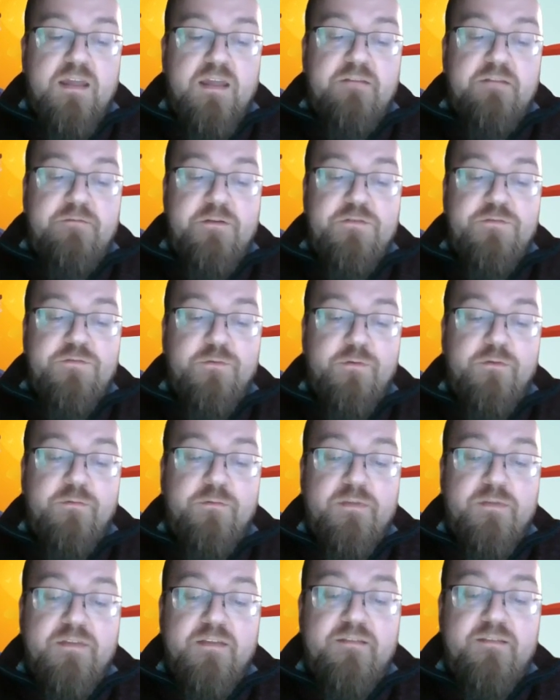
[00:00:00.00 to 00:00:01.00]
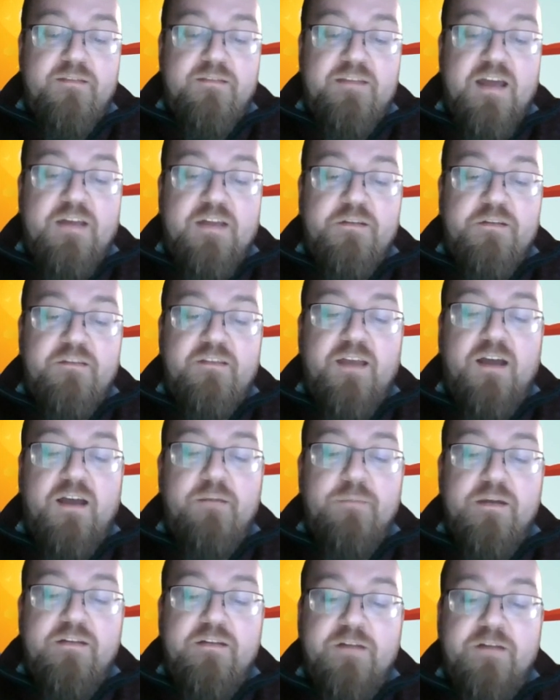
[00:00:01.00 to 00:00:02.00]
Individuals with this attachment style
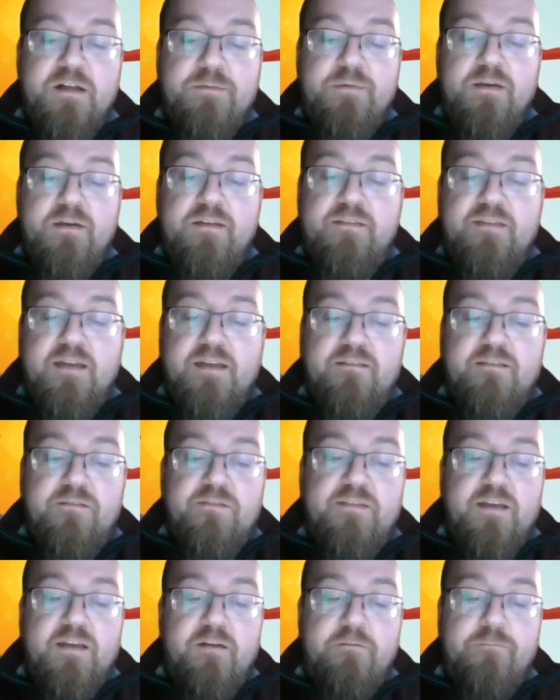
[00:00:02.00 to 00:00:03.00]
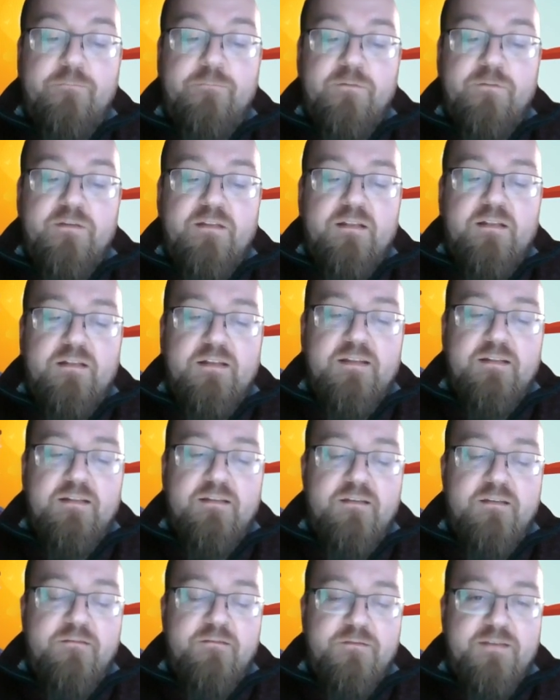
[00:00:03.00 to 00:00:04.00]
may develop a sense of
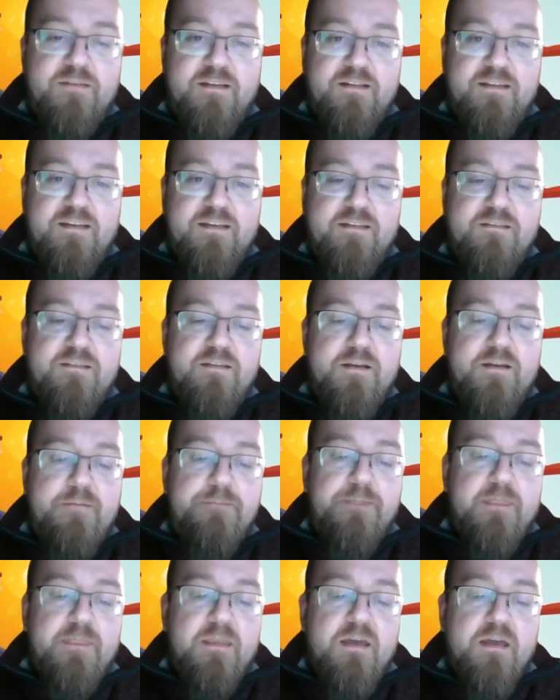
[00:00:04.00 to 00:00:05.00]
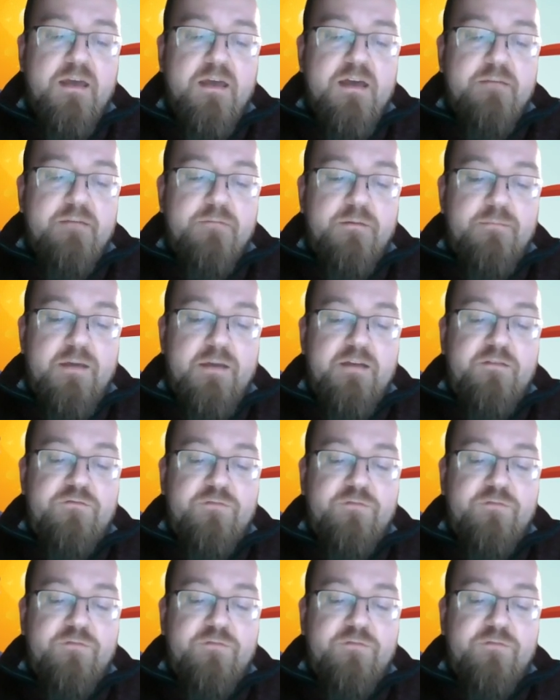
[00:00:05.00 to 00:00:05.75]
self-resilience, but may